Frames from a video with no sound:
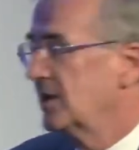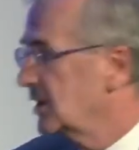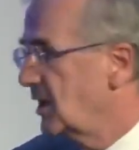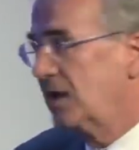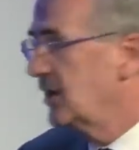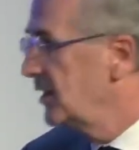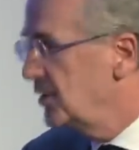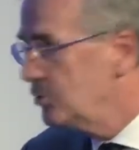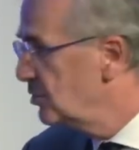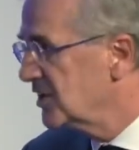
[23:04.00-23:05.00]
and clearly
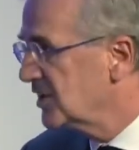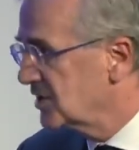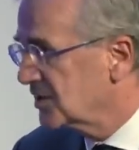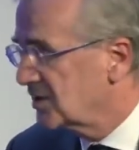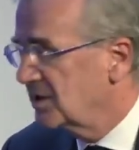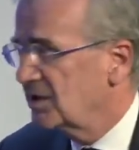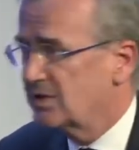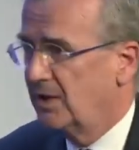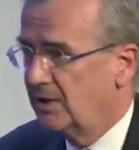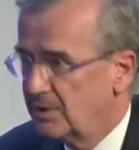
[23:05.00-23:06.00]
using their
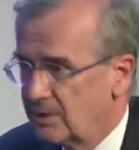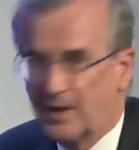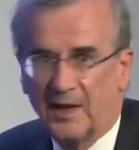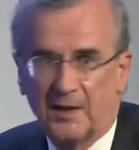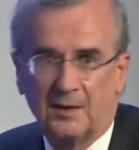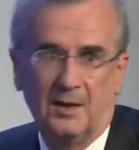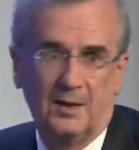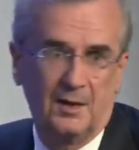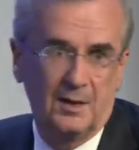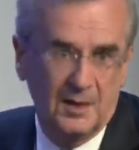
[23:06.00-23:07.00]
skills. Again,
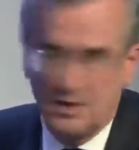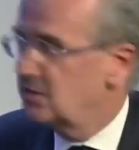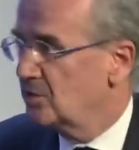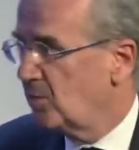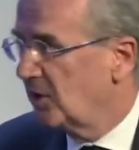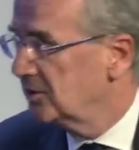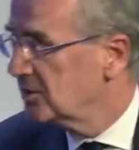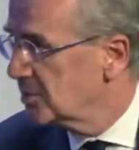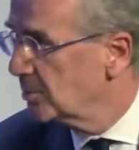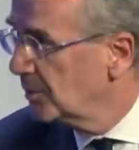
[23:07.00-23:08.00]
it's a
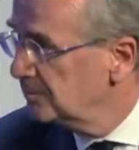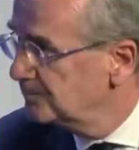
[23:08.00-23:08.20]
partnership.